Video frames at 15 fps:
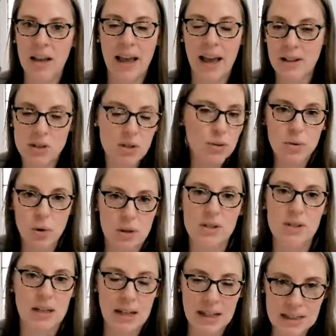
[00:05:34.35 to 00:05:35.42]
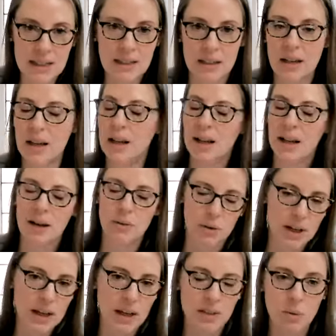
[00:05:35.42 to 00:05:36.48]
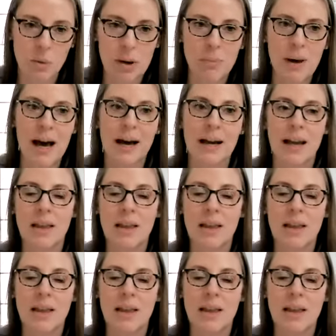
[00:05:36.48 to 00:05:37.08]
And so of course then I didn't, and I regained the weight back.